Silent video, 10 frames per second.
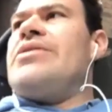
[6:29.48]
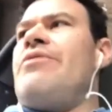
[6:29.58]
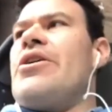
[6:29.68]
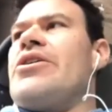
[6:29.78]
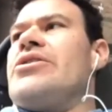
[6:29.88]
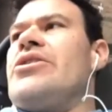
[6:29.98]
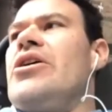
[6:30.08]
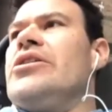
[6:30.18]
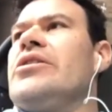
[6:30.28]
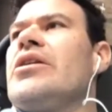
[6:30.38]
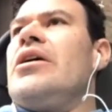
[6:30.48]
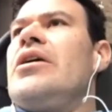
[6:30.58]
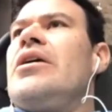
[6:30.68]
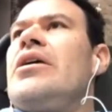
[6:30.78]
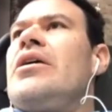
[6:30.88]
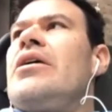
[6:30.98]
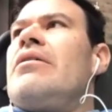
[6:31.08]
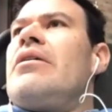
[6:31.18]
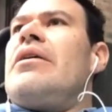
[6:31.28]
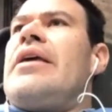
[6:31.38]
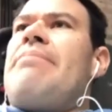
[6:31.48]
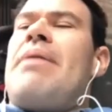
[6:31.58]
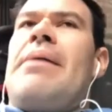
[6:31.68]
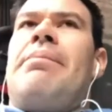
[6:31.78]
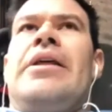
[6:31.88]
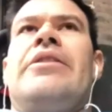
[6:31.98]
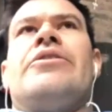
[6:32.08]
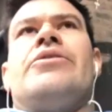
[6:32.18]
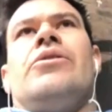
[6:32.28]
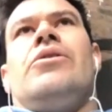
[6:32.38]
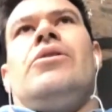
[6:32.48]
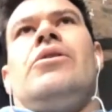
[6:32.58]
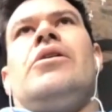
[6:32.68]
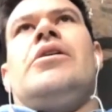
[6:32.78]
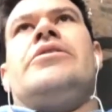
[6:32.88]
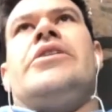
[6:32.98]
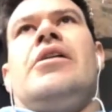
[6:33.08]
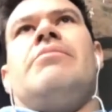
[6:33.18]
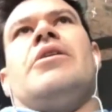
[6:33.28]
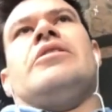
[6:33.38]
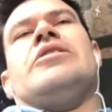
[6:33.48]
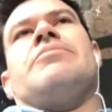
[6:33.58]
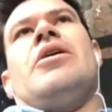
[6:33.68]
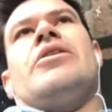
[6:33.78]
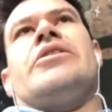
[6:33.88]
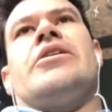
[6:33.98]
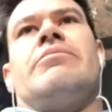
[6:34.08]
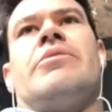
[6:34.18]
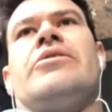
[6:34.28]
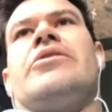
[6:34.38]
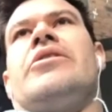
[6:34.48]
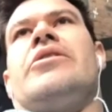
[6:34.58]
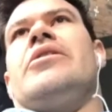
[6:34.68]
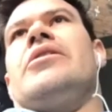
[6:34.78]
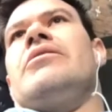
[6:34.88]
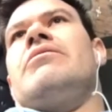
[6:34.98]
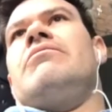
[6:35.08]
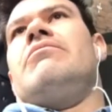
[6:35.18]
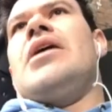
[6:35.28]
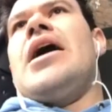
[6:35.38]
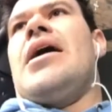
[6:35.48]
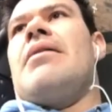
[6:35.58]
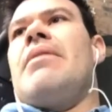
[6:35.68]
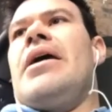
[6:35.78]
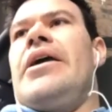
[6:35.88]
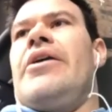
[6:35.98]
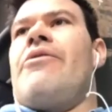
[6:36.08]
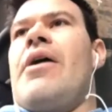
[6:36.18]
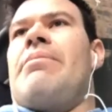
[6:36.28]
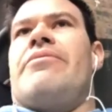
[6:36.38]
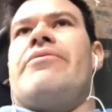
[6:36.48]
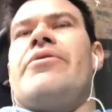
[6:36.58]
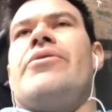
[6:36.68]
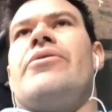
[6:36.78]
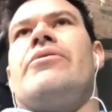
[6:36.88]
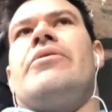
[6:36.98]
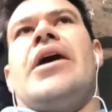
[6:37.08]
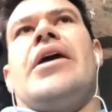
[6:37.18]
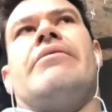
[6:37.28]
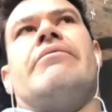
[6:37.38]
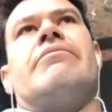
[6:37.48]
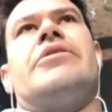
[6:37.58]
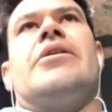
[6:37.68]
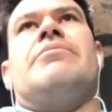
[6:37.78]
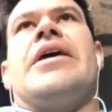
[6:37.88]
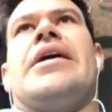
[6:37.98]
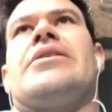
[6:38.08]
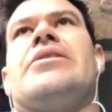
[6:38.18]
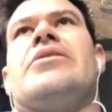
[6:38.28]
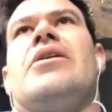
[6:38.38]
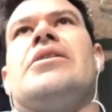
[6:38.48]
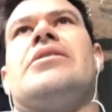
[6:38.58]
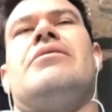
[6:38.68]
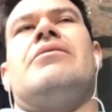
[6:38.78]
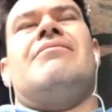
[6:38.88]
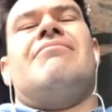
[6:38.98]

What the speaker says: focused on get people in the door, tell them not to smoke, tell them not to eat crappy food, and tell them to exercise. And